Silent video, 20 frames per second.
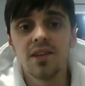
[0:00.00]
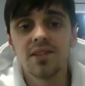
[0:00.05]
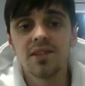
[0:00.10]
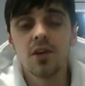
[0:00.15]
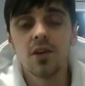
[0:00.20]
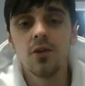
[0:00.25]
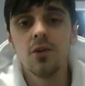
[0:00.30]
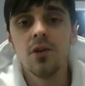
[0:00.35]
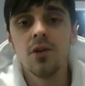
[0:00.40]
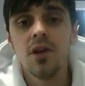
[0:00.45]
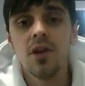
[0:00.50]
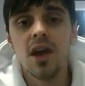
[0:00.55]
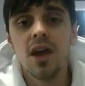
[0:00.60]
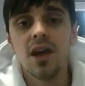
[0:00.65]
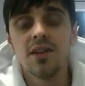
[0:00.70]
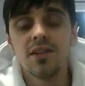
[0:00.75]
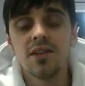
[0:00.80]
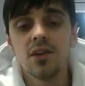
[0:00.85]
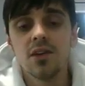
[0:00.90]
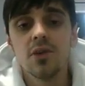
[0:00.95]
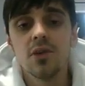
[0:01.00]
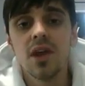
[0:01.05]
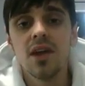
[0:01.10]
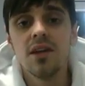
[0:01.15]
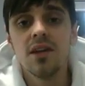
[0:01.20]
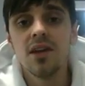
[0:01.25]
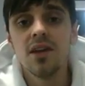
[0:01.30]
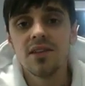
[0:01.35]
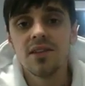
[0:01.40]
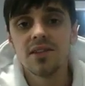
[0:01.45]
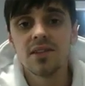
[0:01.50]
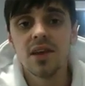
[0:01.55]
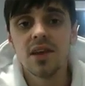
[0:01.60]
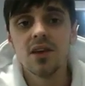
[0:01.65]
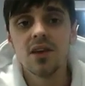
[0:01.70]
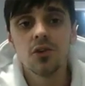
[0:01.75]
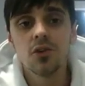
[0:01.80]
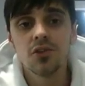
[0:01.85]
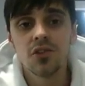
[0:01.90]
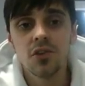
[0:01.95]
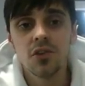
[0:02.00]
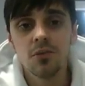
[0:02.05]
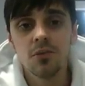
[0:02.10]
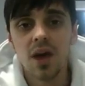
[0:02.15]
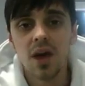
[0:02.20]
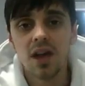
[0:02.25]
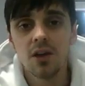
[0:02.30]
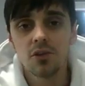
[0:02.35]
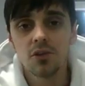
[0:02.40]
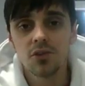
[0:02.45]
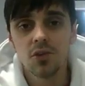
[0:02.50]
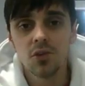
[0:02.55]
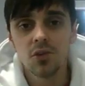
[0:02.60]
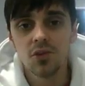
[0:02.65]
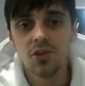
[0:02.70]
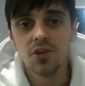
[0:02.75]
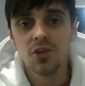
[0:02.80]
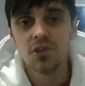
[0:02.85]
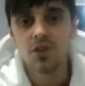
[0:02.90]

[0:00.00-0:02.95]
So until then, stay awesome, and I'll talk to you